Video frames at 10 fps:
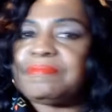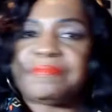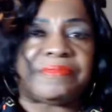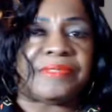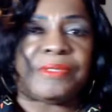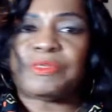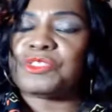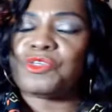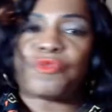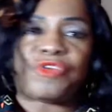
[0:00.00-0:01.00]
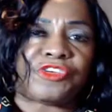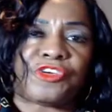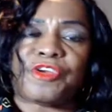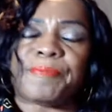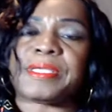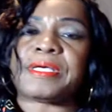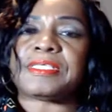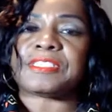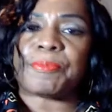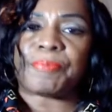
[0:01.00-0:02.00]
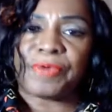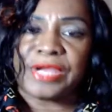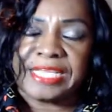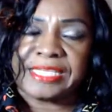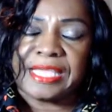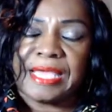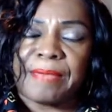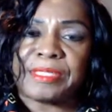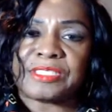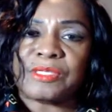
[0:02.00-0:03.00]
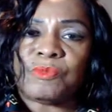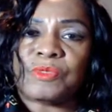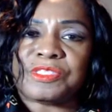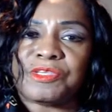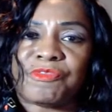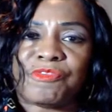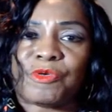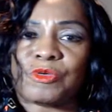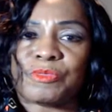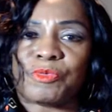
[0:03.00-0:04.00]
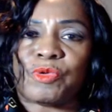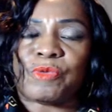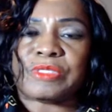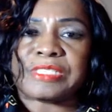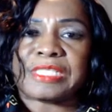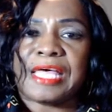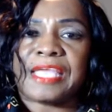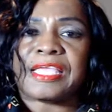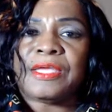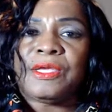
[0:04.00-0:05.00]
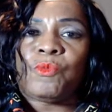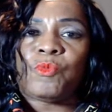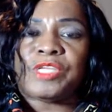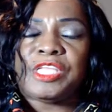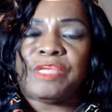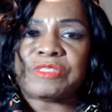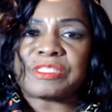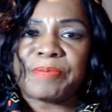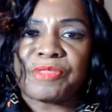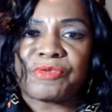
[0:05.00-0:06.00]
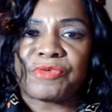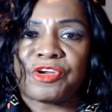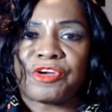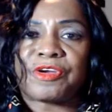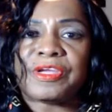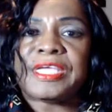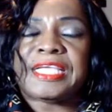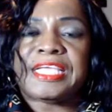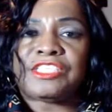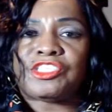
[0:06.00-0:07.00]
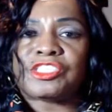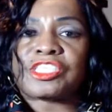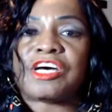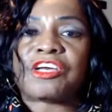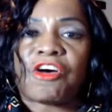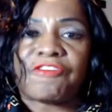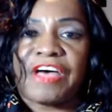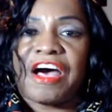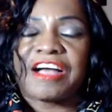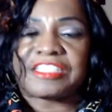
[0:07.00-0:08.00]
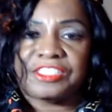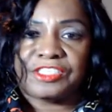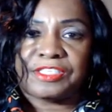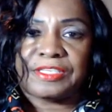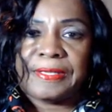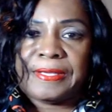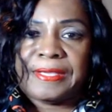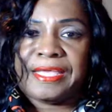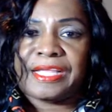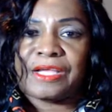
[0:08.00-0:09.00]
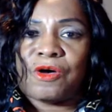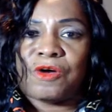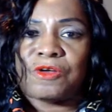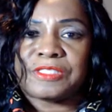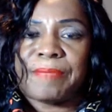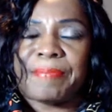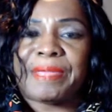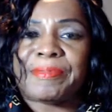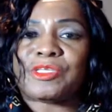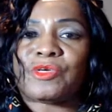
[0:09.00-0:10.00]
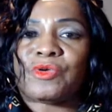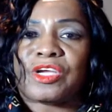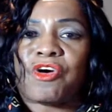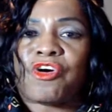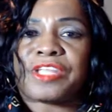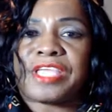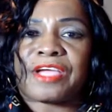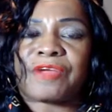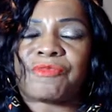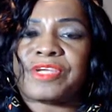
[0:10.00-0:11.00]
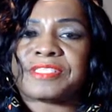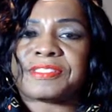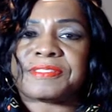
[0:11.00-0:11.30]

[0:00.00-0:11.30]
It was no return because her brain damage was irreversible. It was like when he was smothering her, it just cut off the oxygen and it caused that baby to go in cardiac arrest.